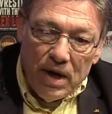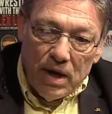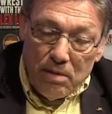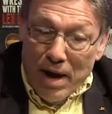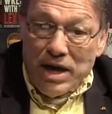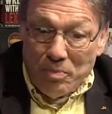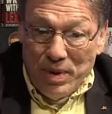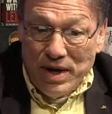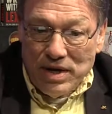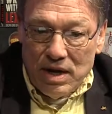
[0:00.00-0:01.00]
in my
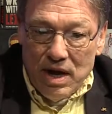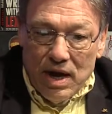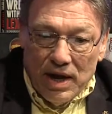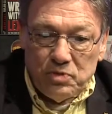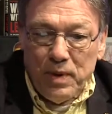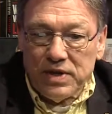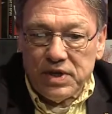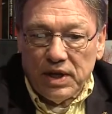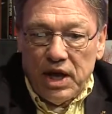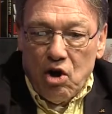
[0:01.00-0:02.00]
opinion, has
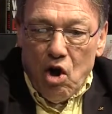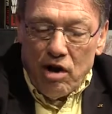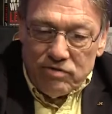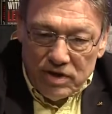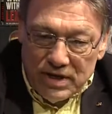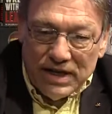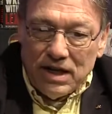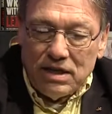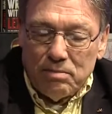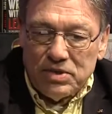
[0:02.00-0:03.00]
basically
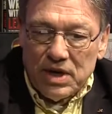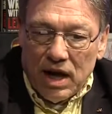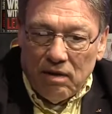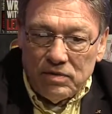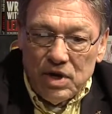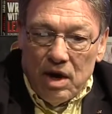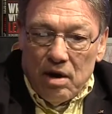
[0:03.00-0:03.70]
contradicted themselves,